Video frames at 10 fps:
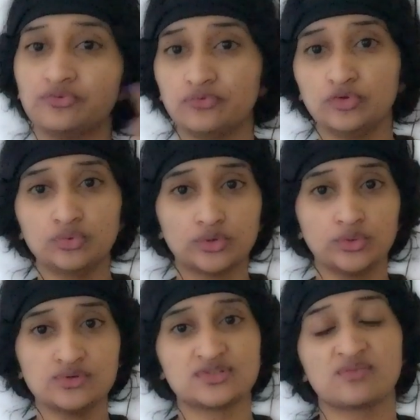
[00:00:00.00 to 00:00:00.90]
you were
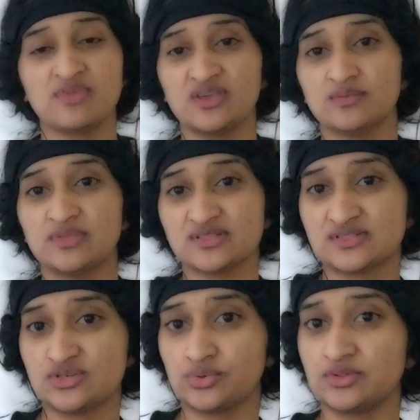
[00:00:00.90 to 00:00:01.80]
using makeup, that's
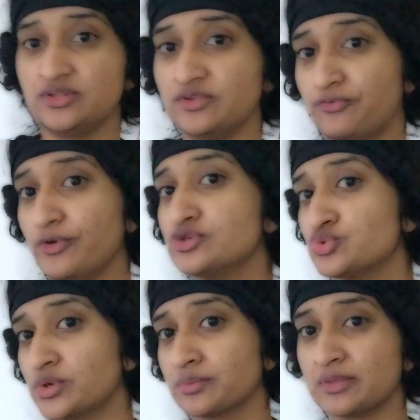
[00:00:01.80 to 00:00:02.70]
totally different. You
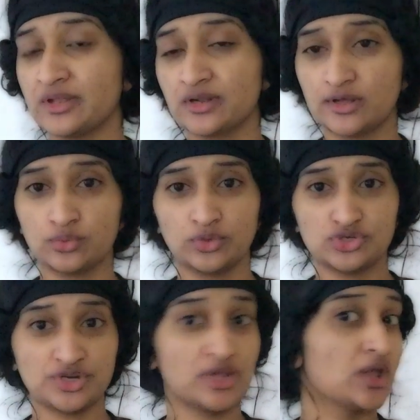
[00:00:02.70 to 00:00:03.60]
want to blend it out with
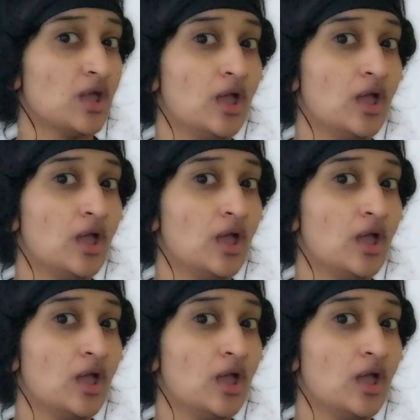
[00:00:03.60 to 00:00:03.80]
your neck.